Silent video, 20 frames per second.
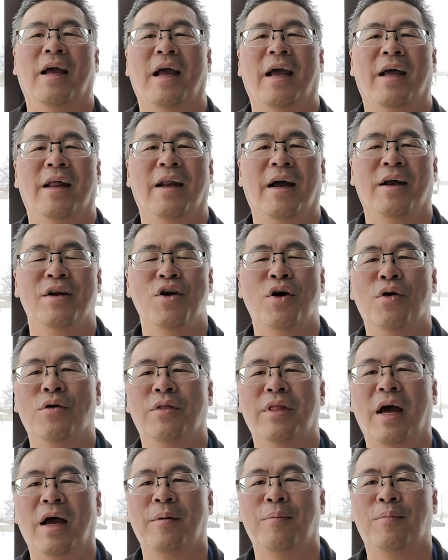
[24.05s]
and I know
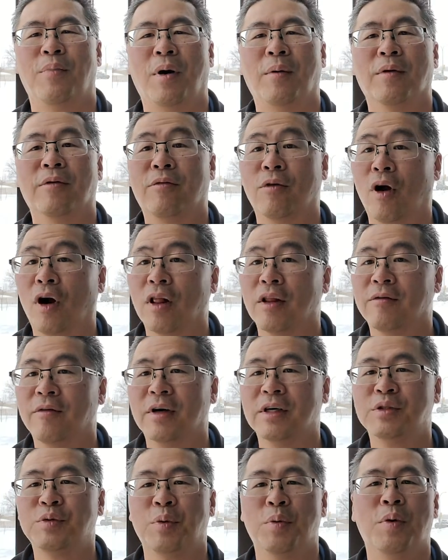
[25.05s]
that probably for all of
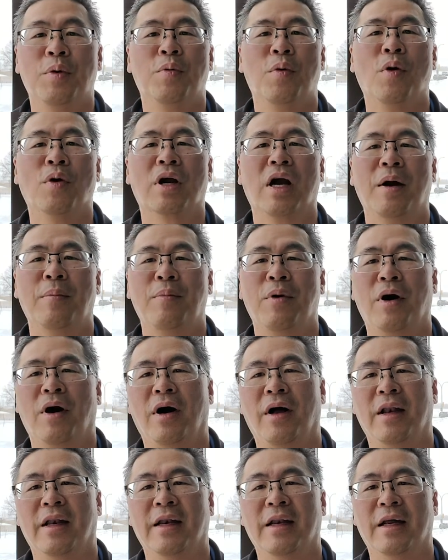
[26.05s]
us, when we woke up
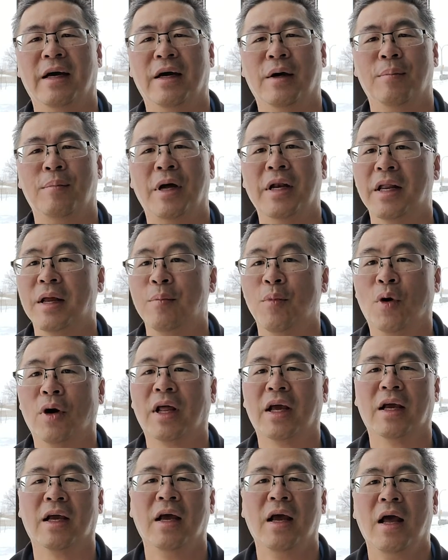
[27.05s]
on Monday
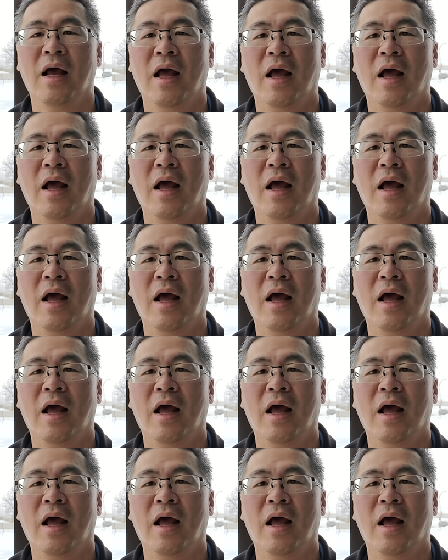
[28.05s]
morning,